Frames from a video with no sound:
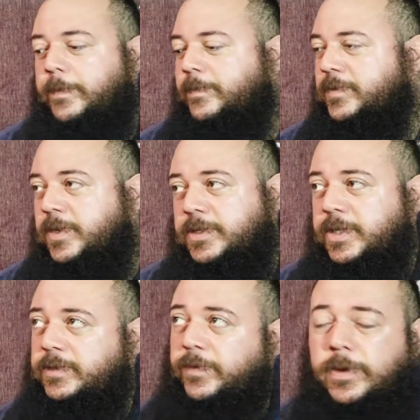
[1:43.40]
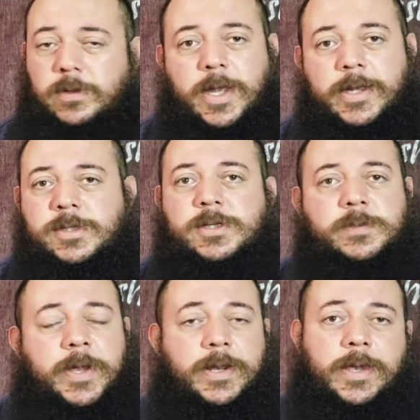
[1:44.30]
such as
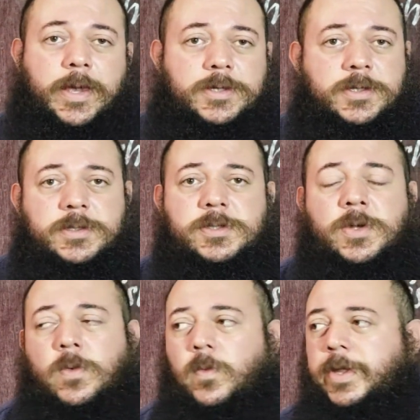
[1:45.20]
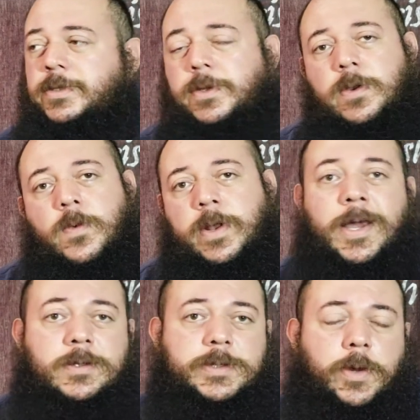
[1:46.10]
fertilizers, medications. Don't wait till you run
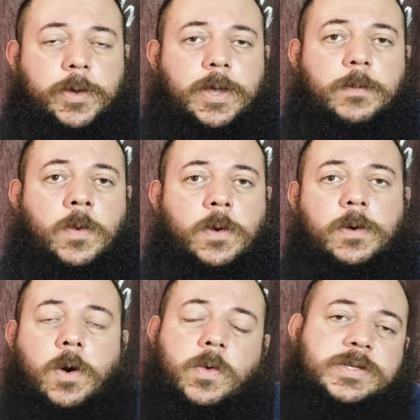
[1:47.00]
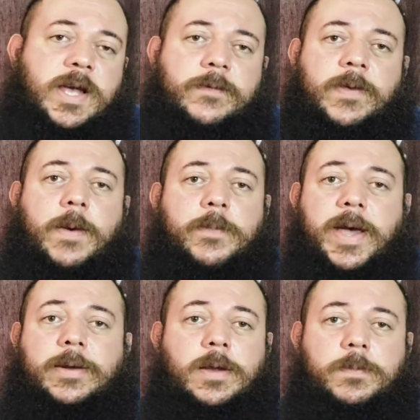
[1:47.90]
out to go get more. Always have that
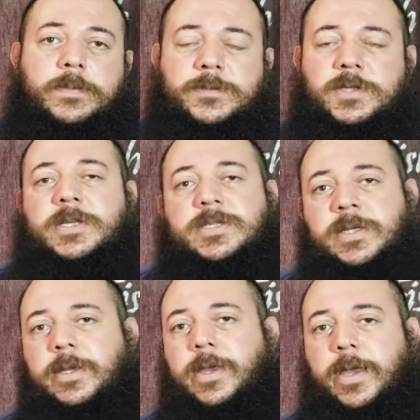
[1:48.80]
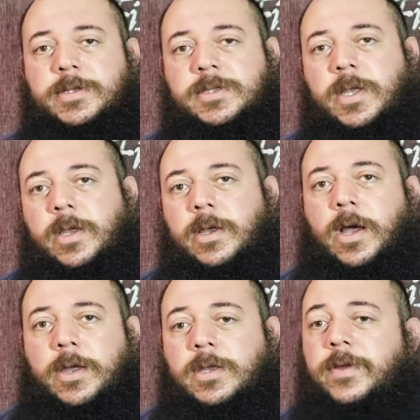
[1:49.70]
backup just in case.
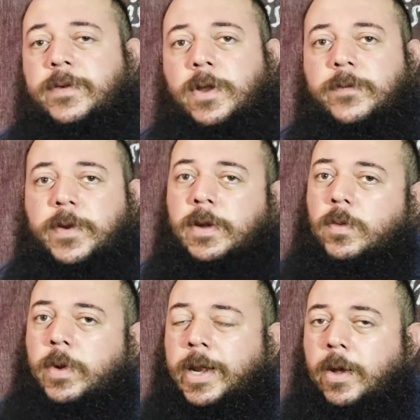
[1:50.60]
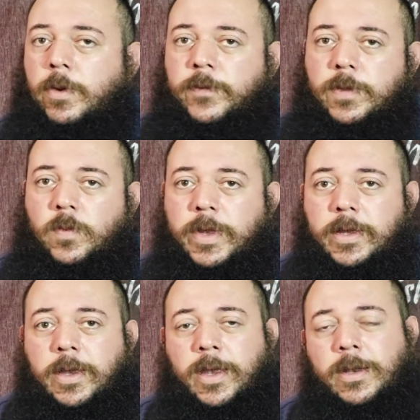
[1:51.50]
You never know if you're going to run out over the
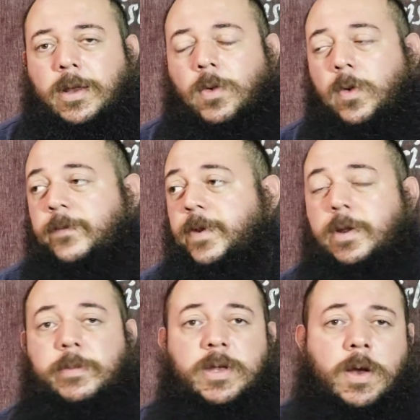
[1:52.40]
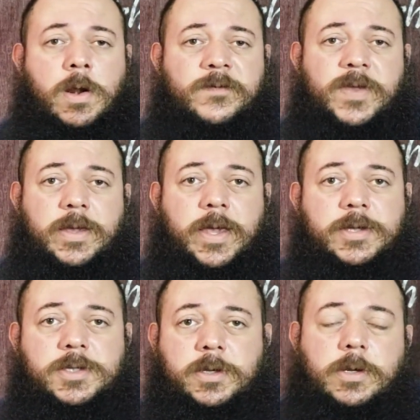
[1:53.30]
weekend, or if you're going to be gone on
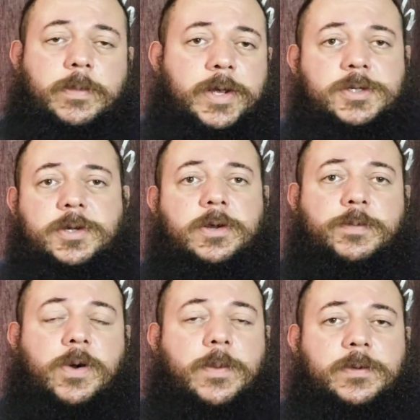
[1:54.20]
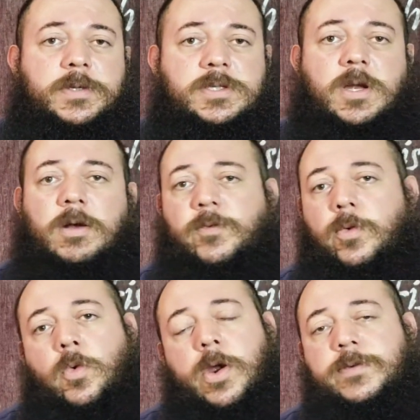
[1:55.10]
vacation. You need to make sure you're properly stocked
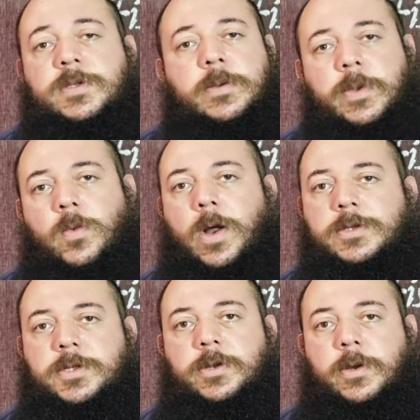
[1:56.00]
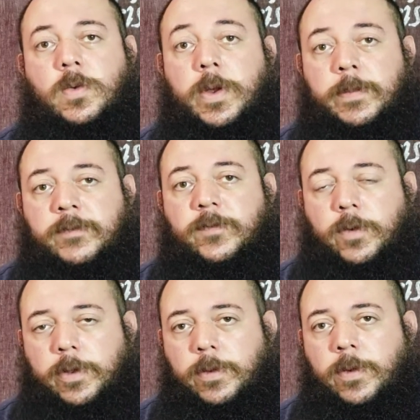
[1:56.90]
for whoever's going to be watching your equipment
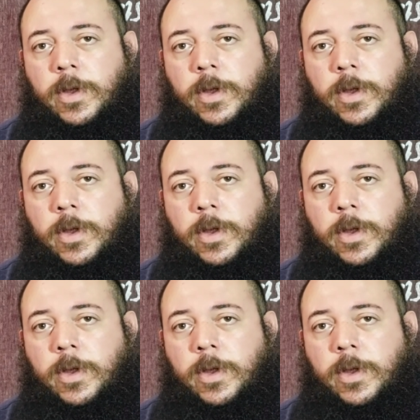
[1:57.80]
for you,